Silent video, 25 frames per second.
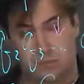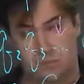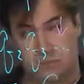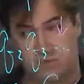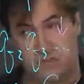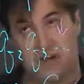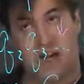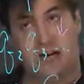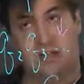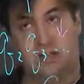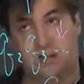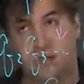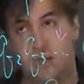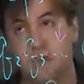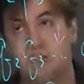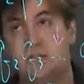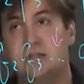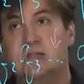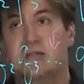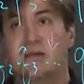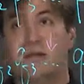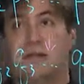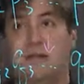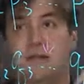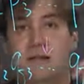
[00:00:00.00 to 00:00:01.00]

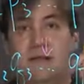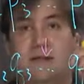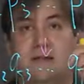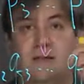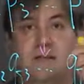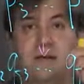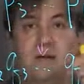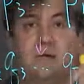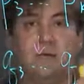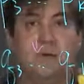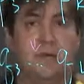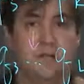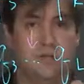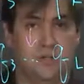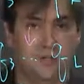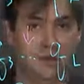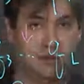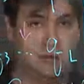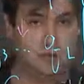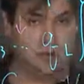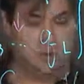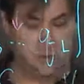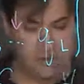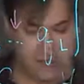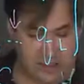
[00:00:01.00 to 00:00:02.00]
factors than the
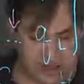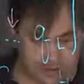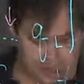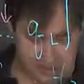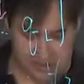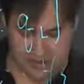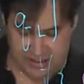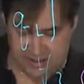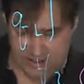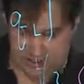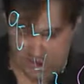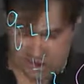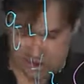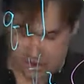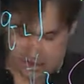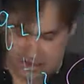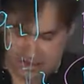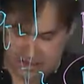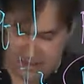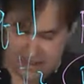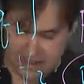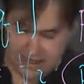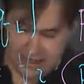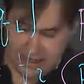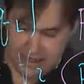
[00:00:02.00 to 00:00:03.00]
original two
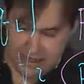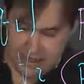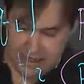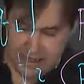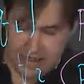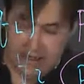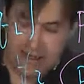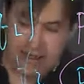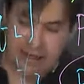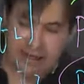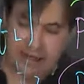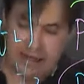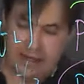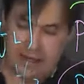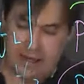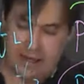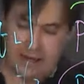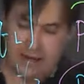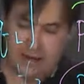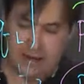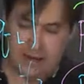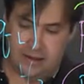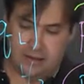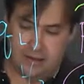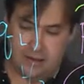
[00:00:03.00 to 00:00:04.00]
decompositions,
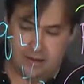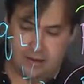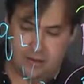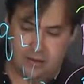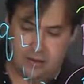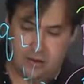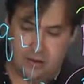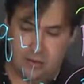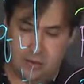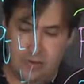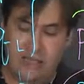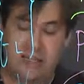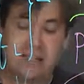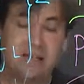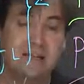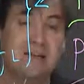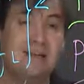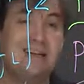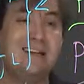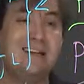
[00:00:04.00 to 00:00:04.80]
and we can